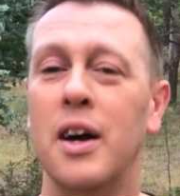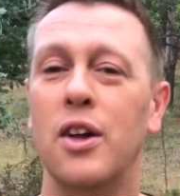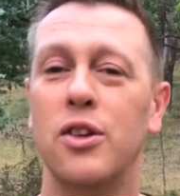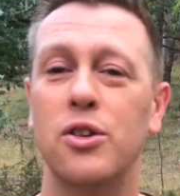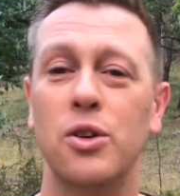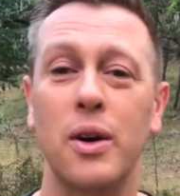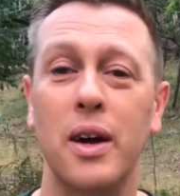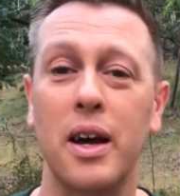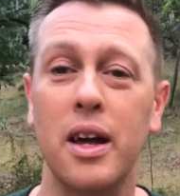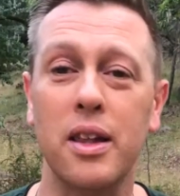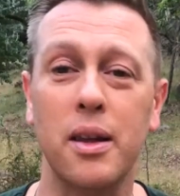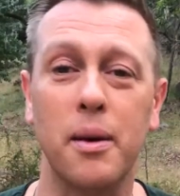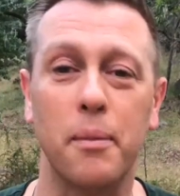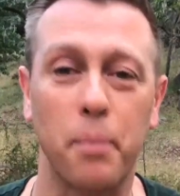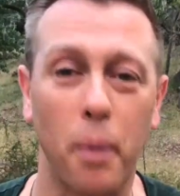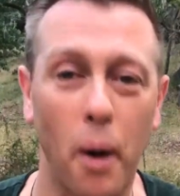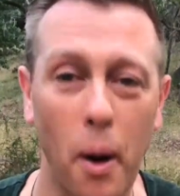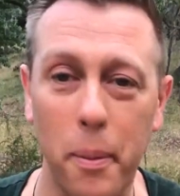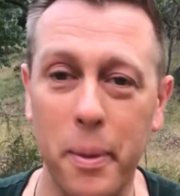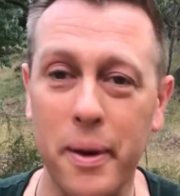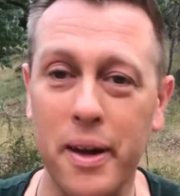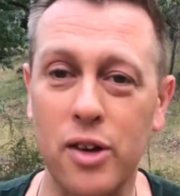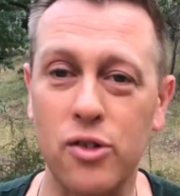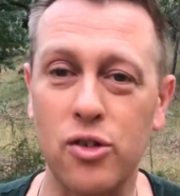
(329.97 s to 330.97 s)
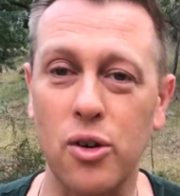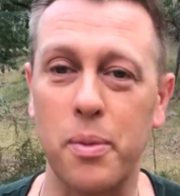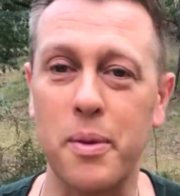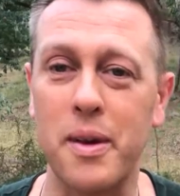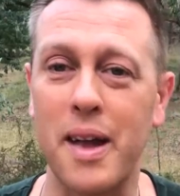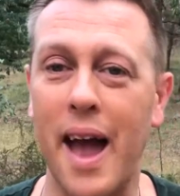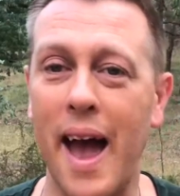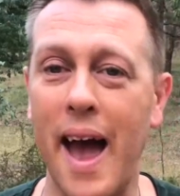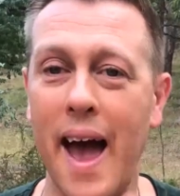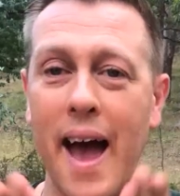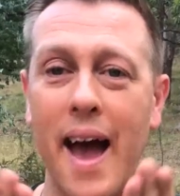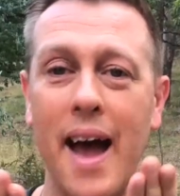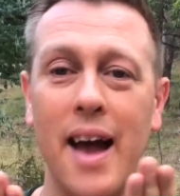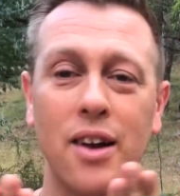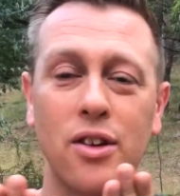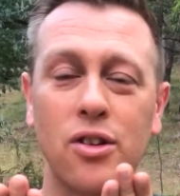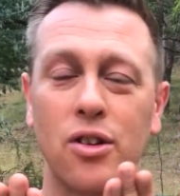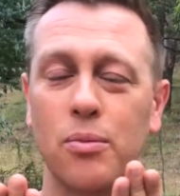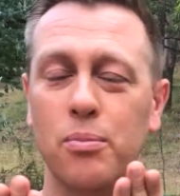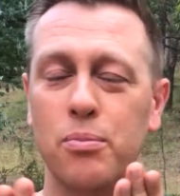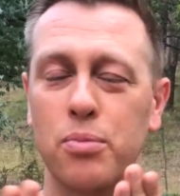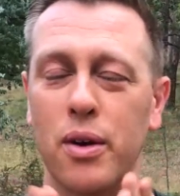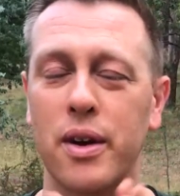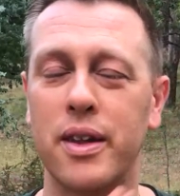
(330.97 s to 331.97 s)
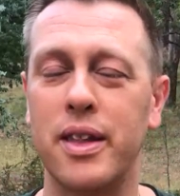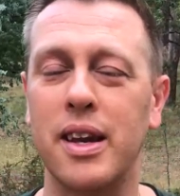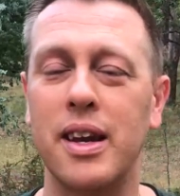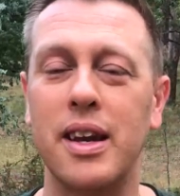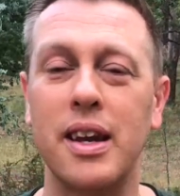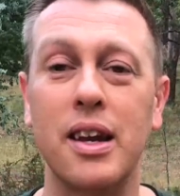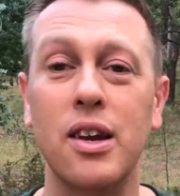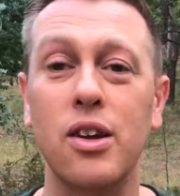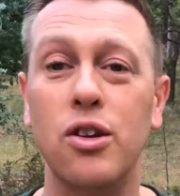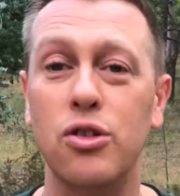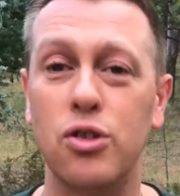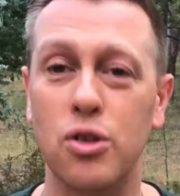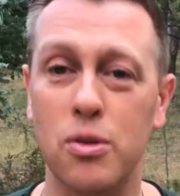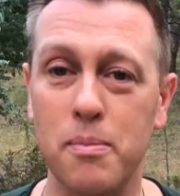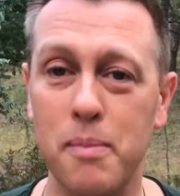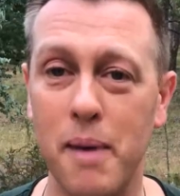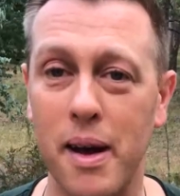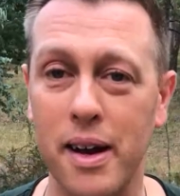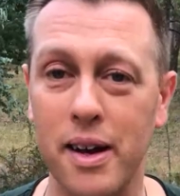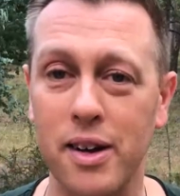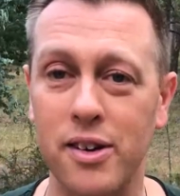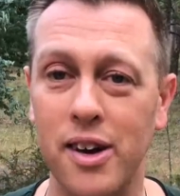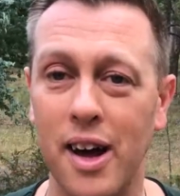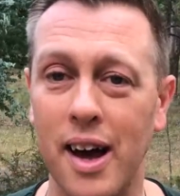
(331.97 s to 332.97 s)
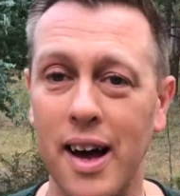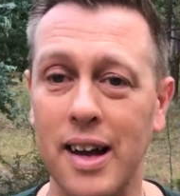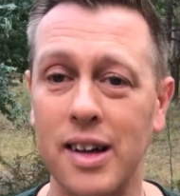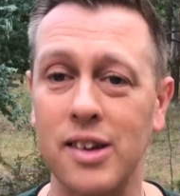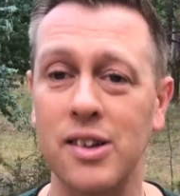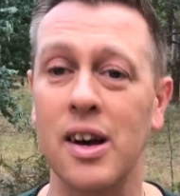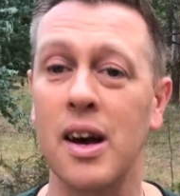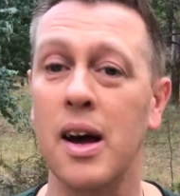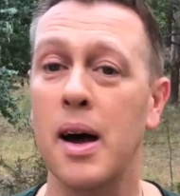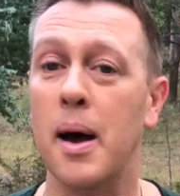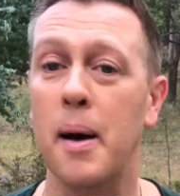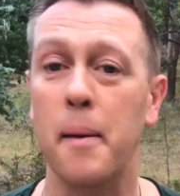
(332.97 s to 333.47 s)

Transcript: So either popping a drop in your hands and breathing it in as you meditate,